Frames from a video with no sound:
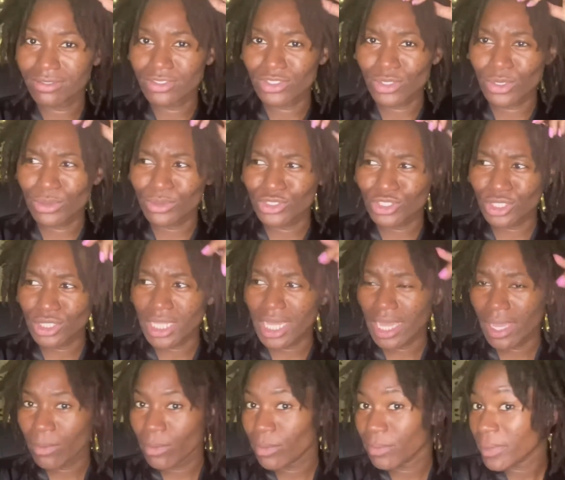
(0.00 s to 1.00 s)
so
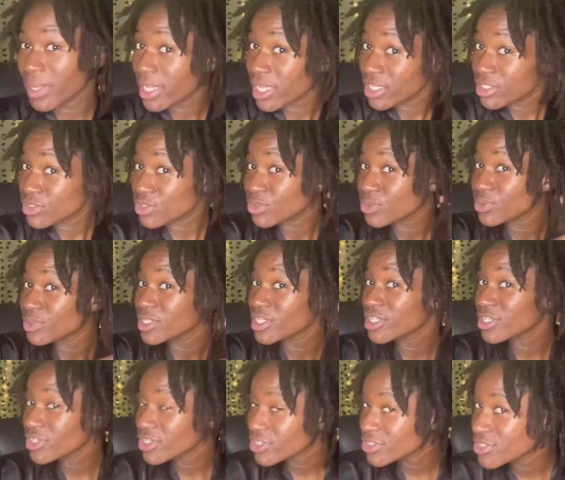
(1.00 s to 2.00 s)
July will make it 2
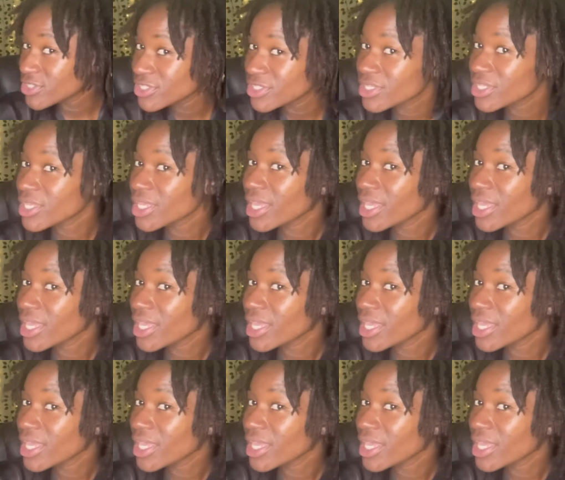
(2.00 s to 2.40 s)
years